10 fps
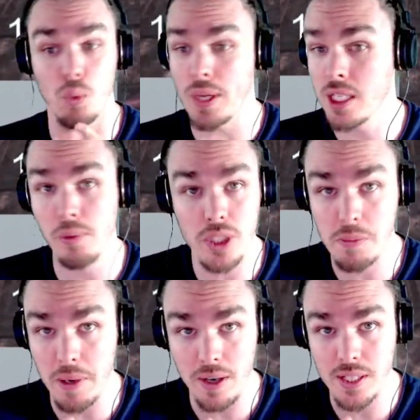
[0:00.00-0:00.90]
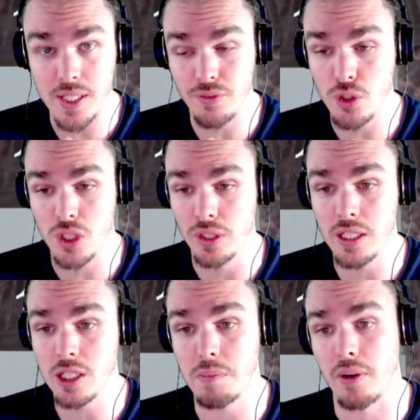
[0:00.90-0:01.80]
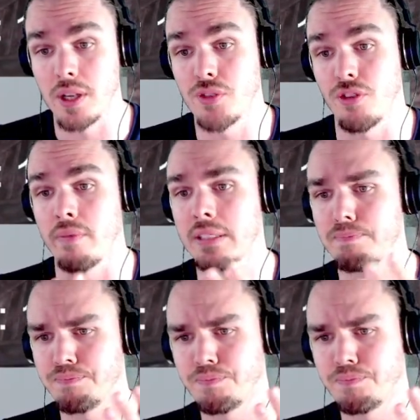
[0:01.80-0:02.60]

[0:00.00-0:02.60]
reasonable experience if you still need experience from it.